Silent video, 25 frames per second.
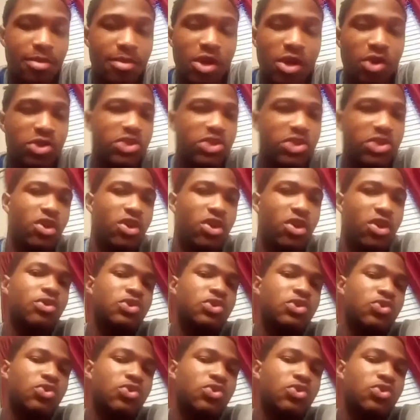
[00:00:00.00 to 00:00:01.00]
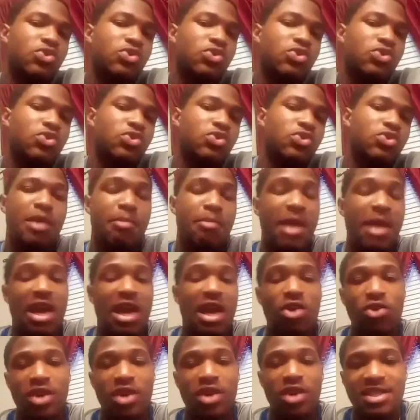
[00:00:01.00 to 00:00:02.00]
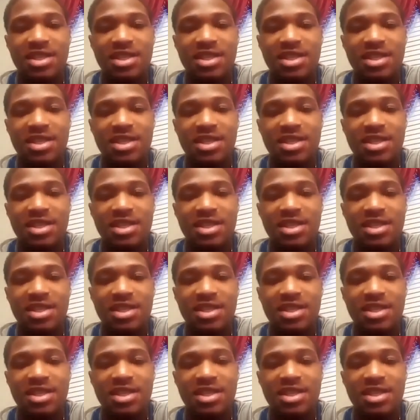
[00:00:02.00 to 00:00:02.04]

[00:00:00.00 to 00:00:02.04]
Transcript: sir. It was really Baylor and NC